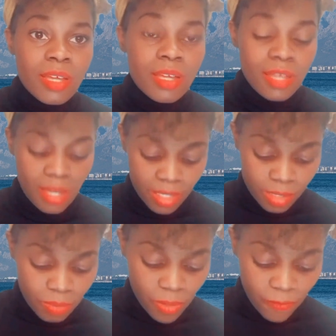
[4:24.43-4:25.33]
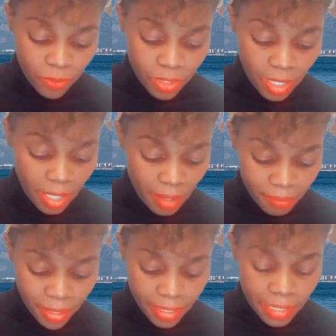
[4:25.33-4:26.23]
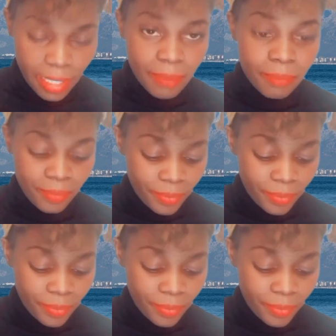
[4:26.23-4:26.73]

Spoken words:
He asked me for the company name.